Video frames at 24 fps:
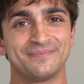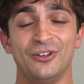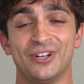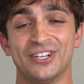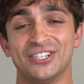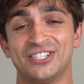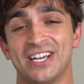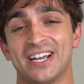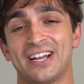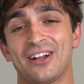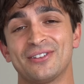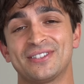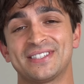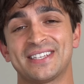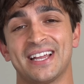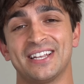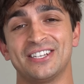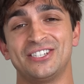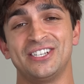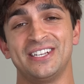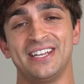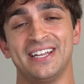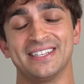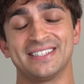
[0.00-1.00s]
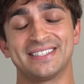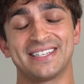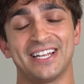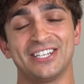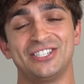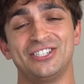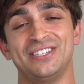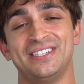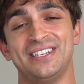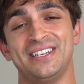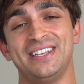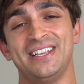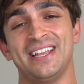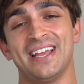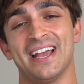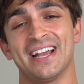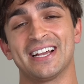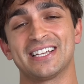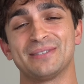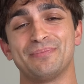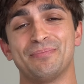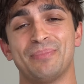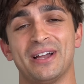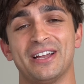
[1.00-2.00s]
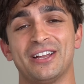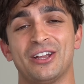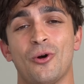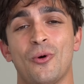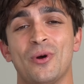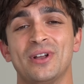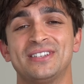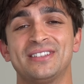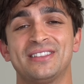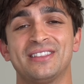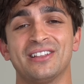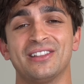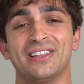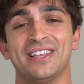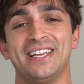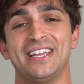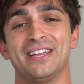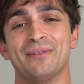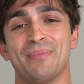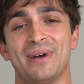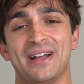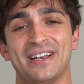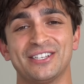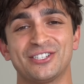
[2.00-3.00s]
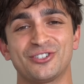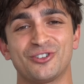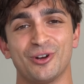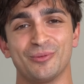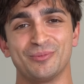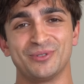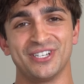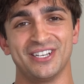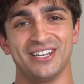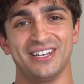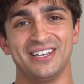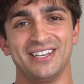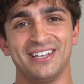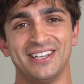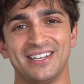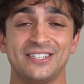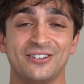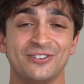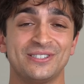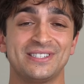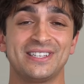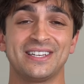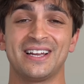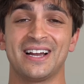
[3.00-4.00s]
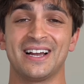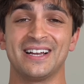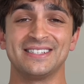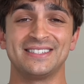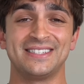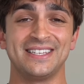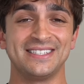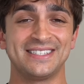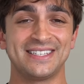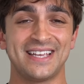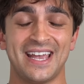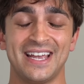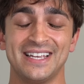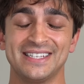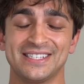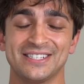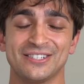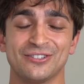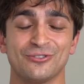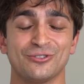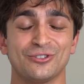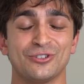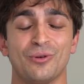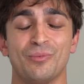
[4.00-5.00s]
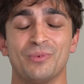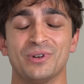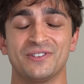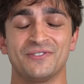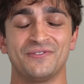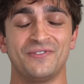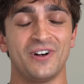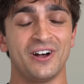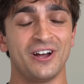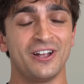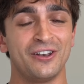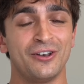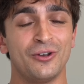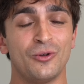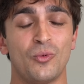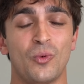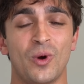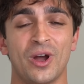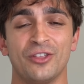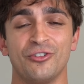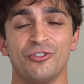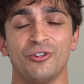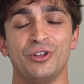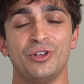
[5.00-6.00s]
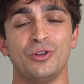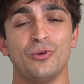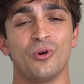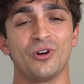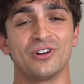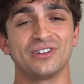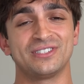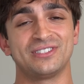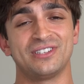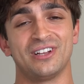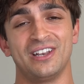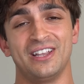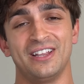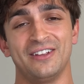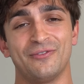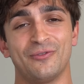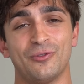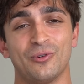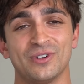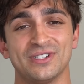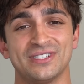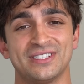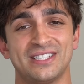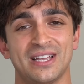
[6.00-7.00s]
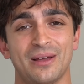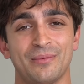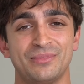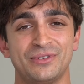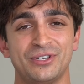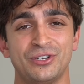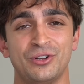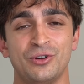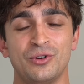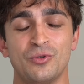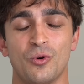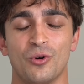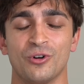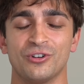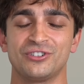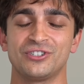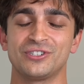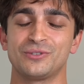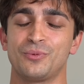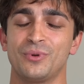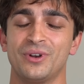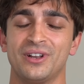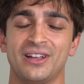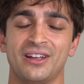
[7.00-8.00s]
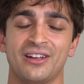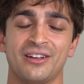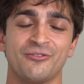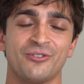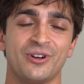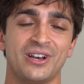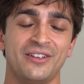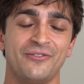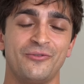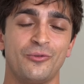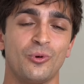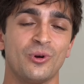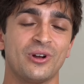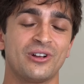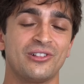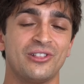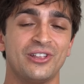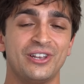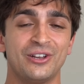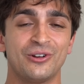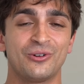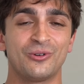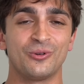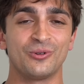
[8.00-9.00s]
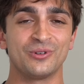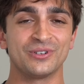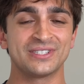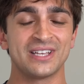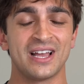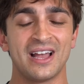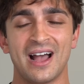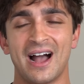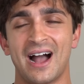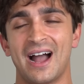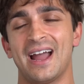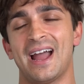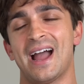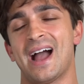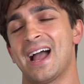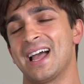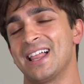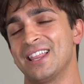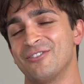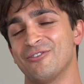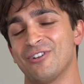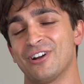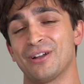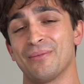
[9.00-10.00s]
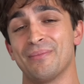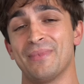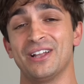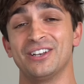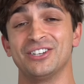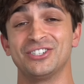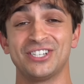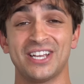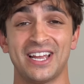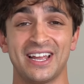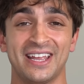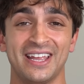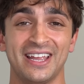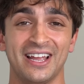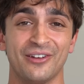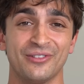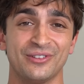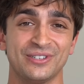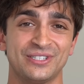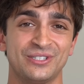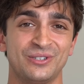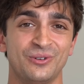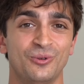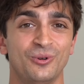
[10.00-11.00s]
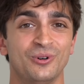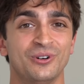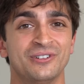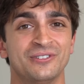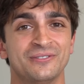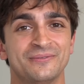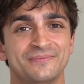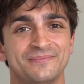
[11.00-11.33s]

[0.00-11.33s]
You can check out Sketchy and Sketchy DDX by going to the link in my description. Seriously guys, these cases are so much fun. Whether you are studying for a step two or just wanna get ready for clinicals, I highly recommend checking out this tool.